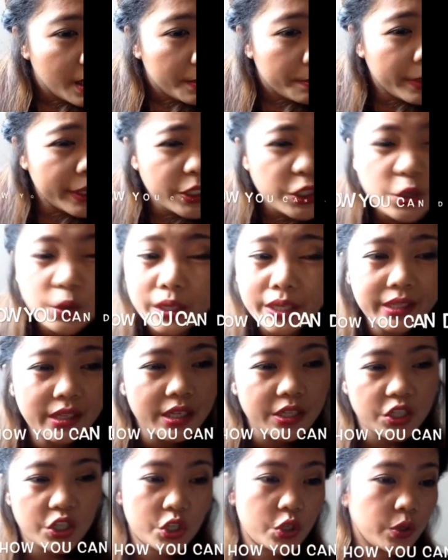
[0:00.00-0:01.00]
but you're
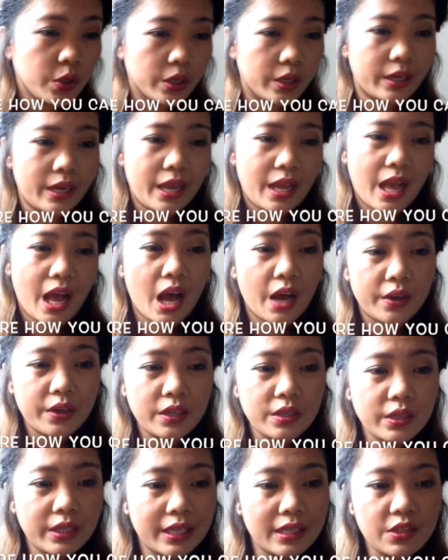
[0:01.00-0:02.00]
not sure how
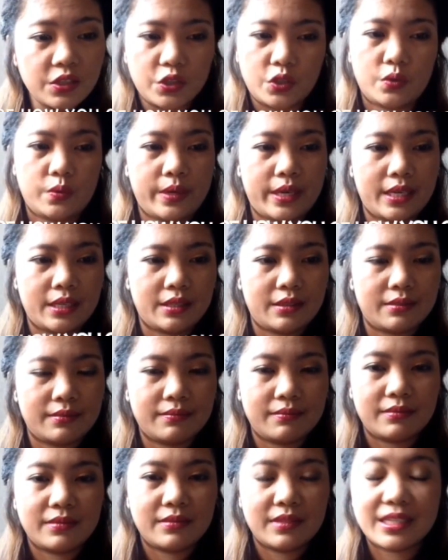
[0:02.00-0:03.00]
you can do it,
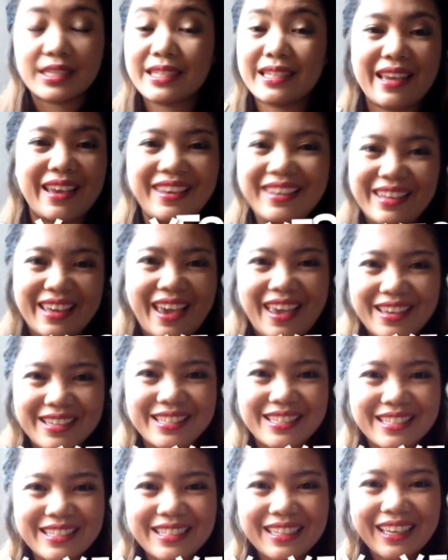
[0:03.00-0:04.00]
say
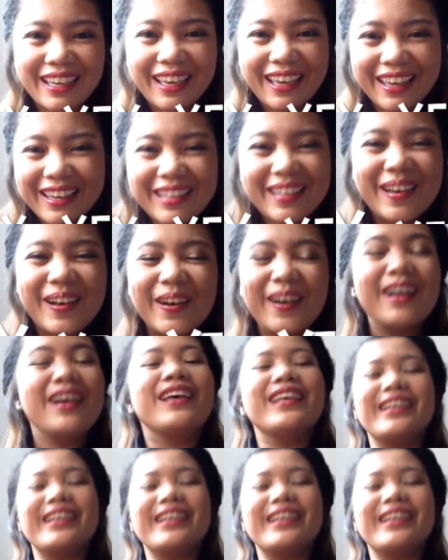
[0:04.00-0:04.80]
yes. You know,